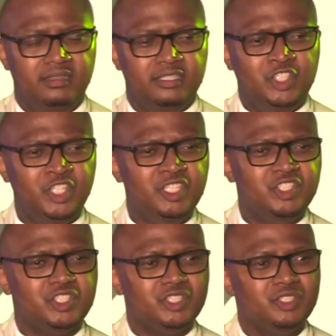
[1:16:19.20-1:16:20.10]
The
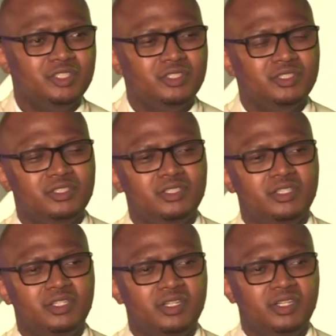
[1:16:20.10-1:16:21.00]
church
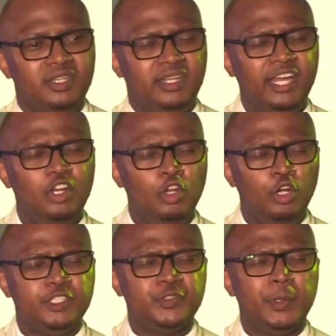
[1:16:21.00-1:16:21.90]

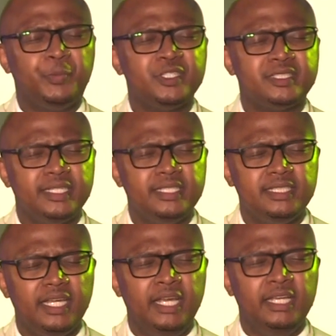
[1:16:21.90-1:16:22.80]
cannot
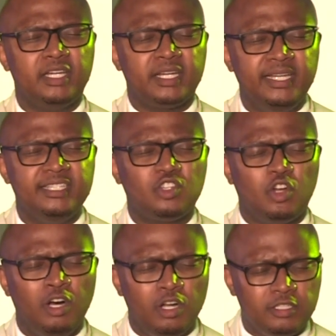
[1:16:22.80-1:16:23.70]
represent a great
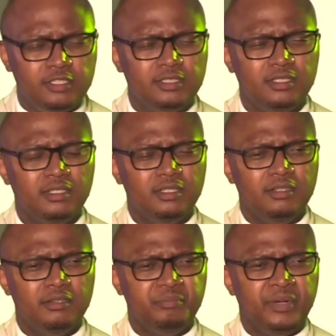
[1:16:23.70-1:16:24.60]
God,
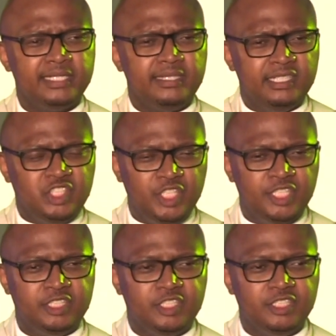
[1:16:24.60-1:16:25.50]
but the
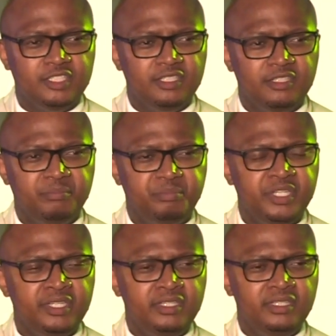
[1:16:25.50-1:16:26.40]
church
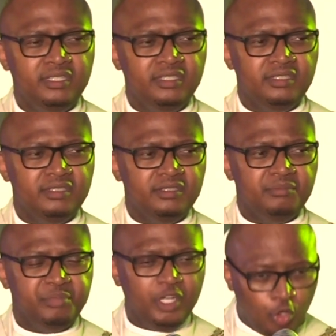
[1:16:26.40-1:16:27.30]
be
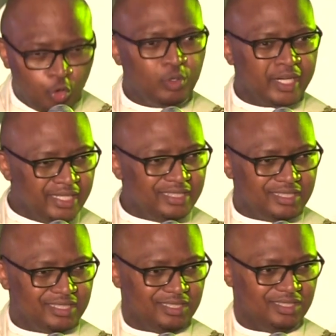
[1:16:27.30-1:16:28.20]
below great.